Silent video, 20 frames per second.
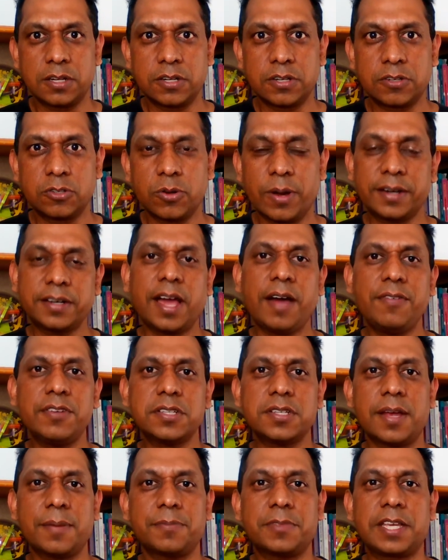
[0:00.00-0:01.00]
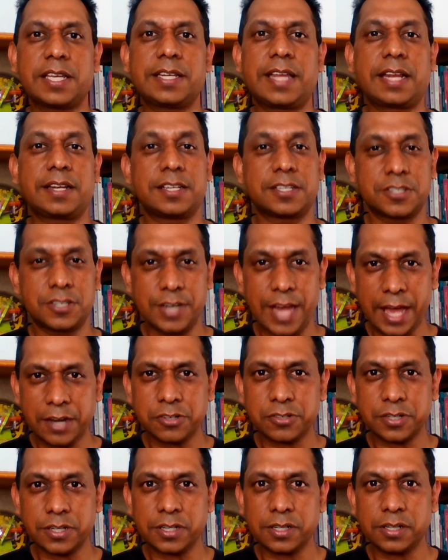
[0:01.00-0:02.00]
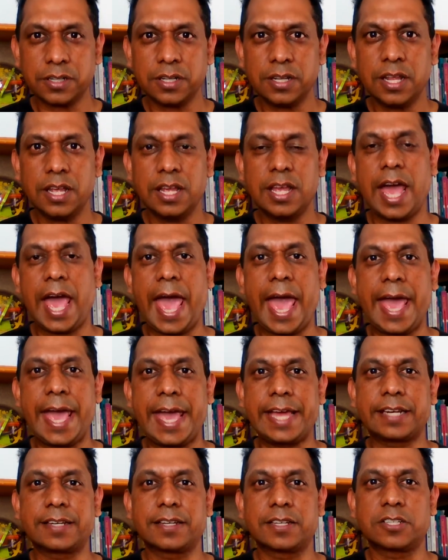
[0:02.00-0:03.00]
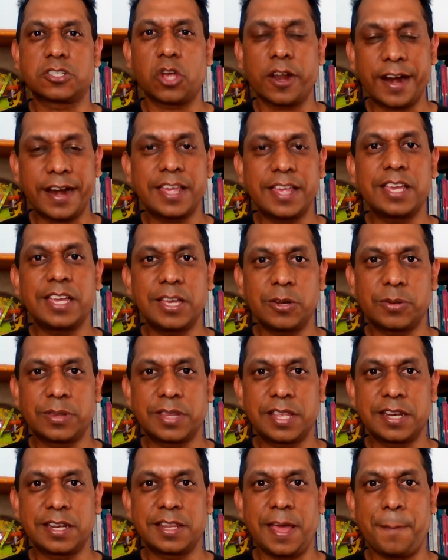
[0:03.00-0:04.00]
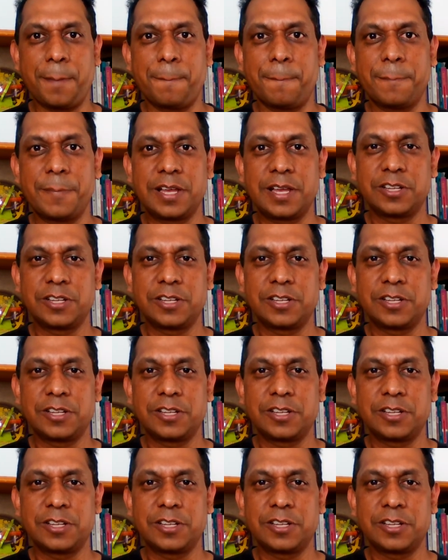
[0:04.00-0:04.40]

to uncover something that is natural and it's already eating them.